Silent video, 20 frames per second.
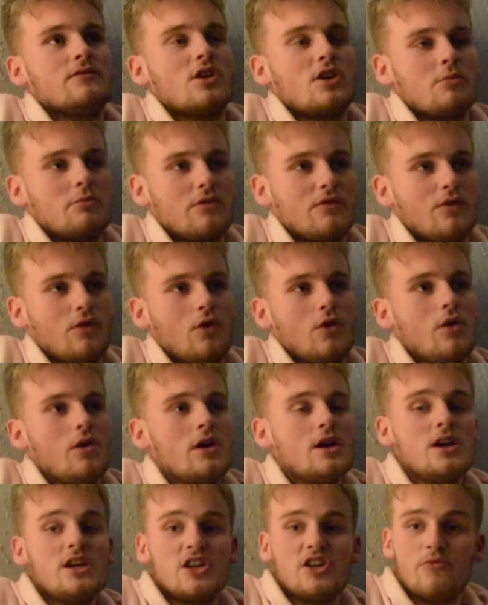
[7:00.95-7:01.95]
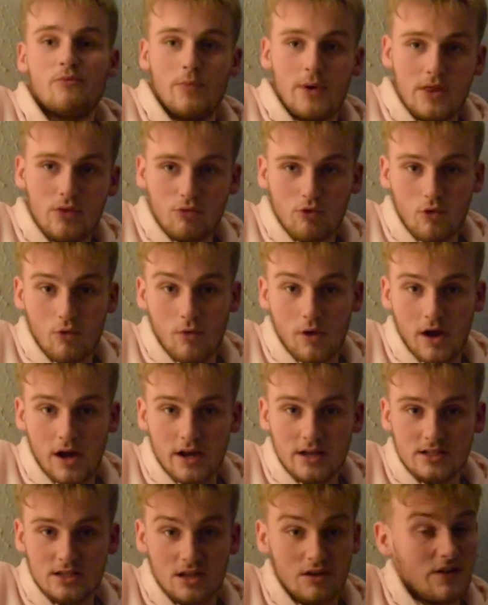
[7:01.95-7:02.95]
done it before, you've been through
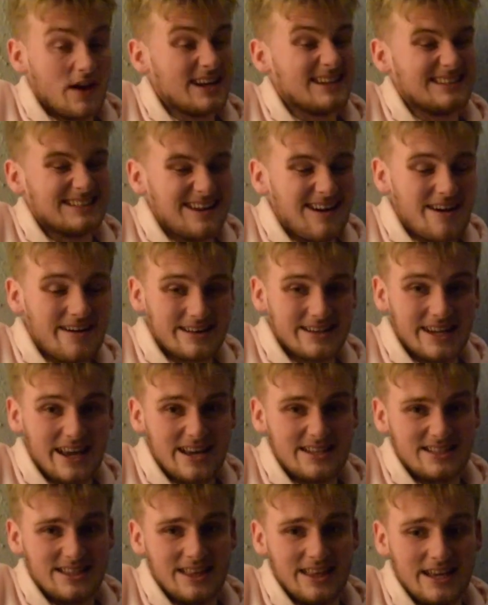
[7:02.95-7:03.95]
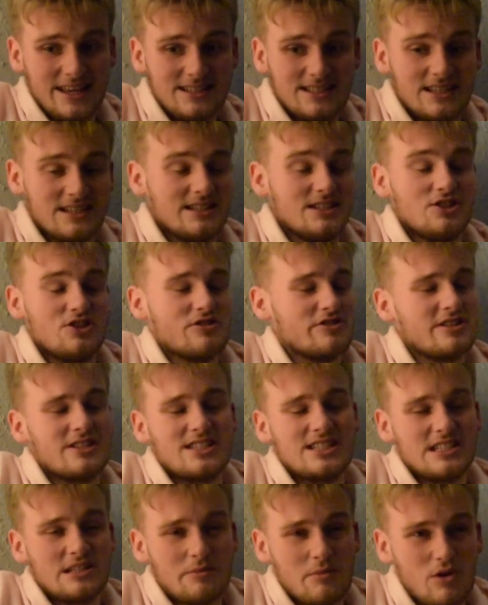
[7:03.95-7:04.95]
worse, you've had darker days than this. This is just a
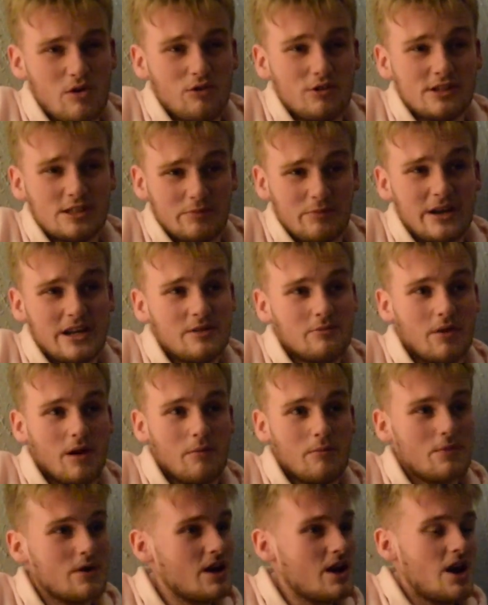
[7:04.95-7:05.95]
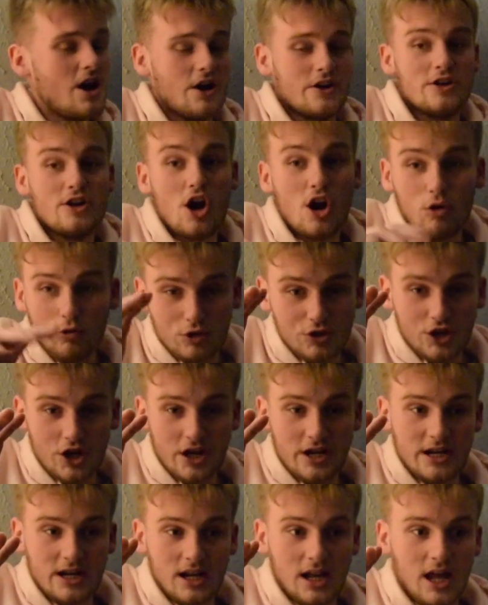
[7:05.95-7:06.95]
small speed bump on your whole
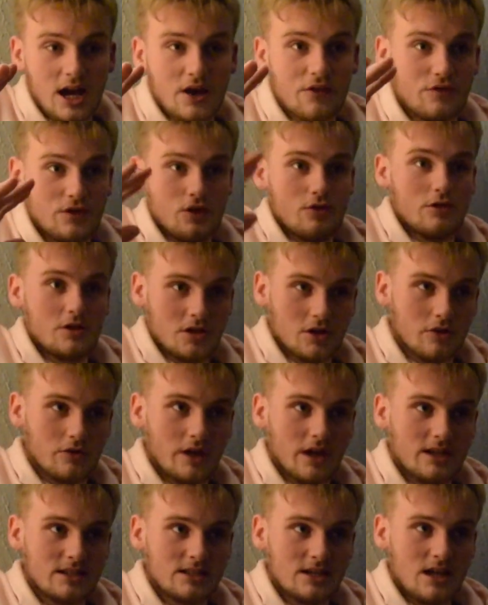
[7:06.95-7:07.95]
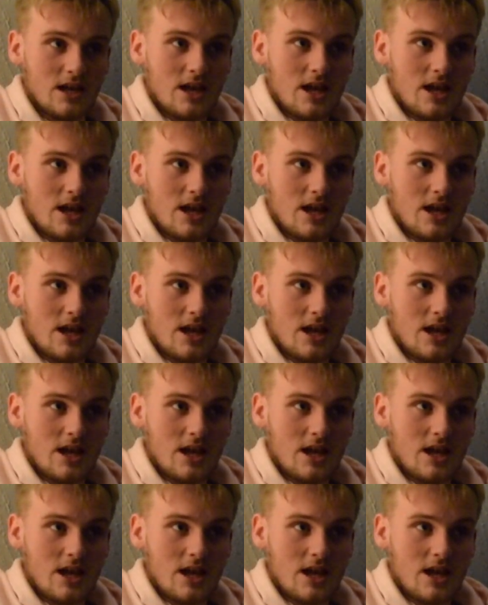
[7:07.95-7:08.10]
journey of life, you can do this.